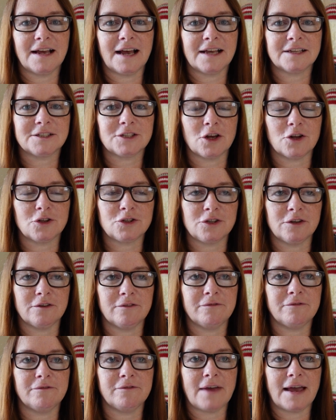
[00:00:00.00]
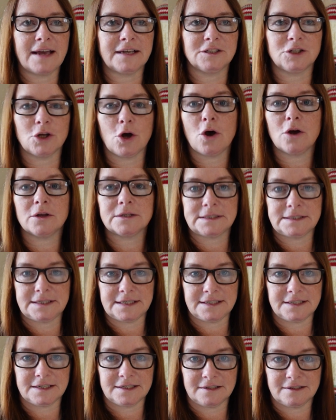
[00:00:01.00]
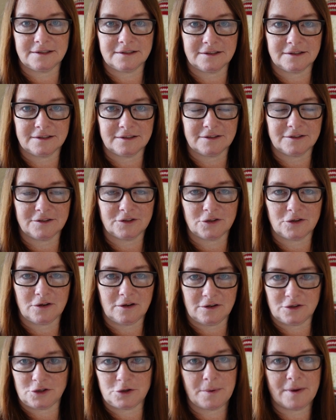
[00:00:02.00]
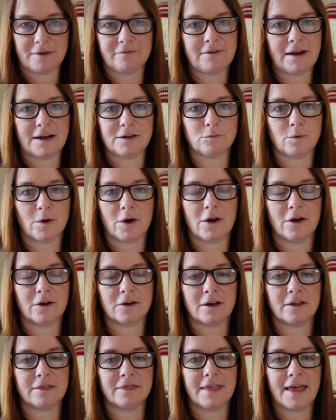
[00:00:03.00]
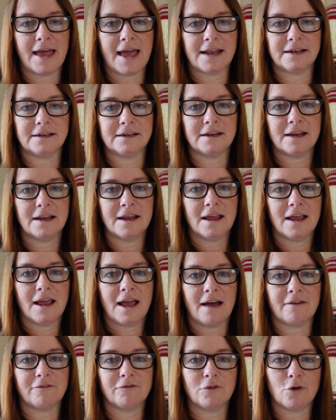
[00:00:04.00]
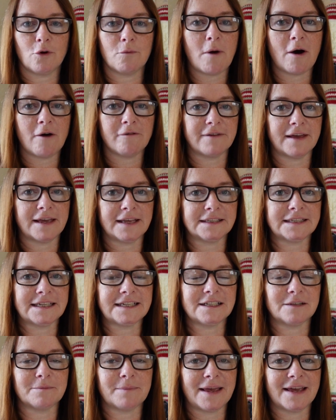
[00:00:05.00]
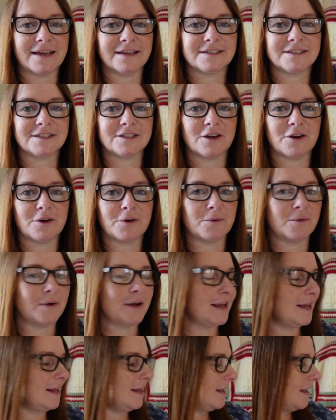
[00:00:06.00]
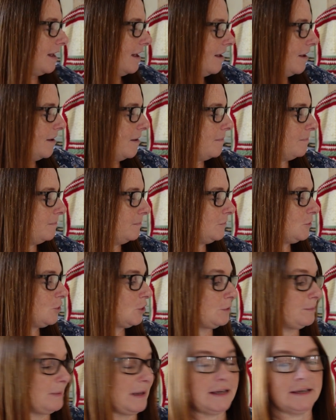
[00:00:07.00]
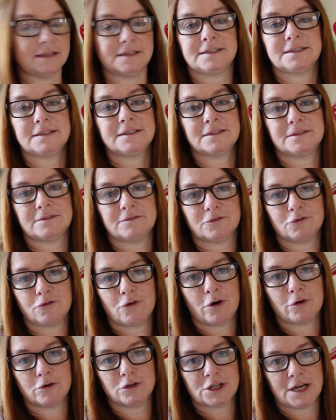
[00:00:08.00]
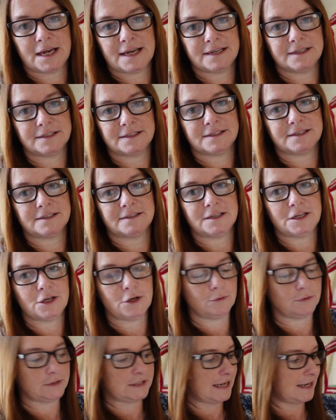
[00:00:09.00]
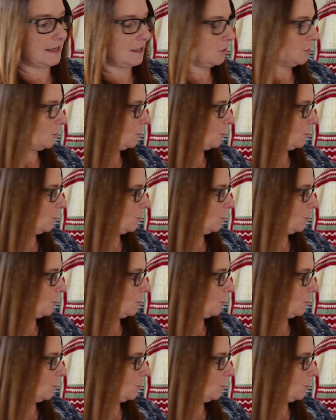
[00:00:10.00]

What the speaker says: sort of exhausted doing red work, and then I've come off it a little bit, so just because crochet's, you know, taken